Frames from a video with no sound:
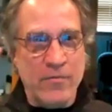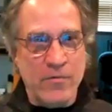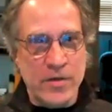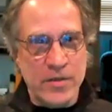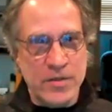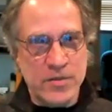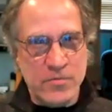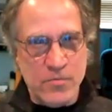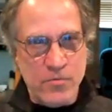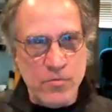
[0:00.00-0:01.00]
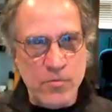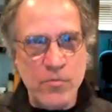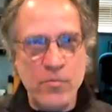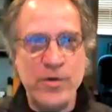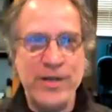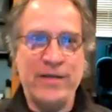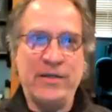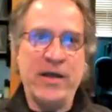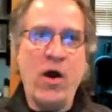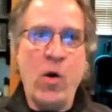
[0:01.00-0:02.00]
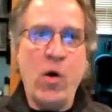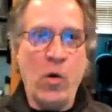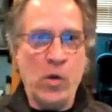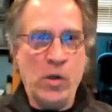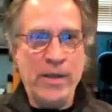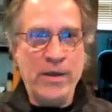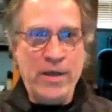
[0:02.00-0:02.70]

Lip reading: was really whole